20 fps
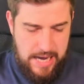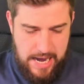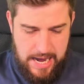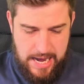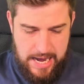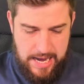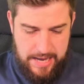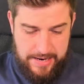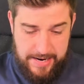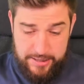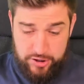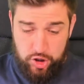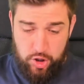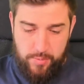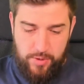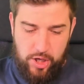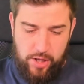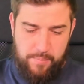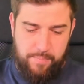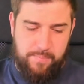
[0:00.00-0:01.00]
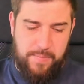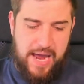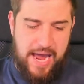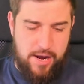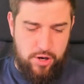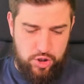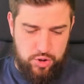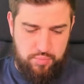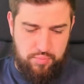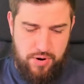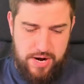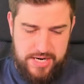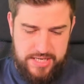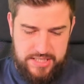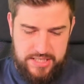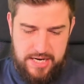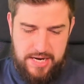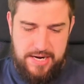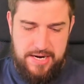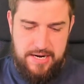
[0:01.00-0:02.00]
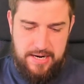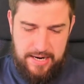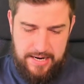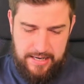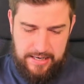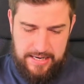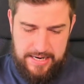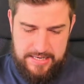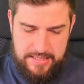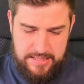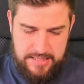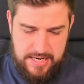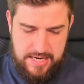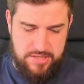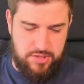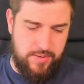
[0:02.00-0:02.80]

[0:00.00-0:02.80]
Next up, we've got the Chaos Predator Annihilator.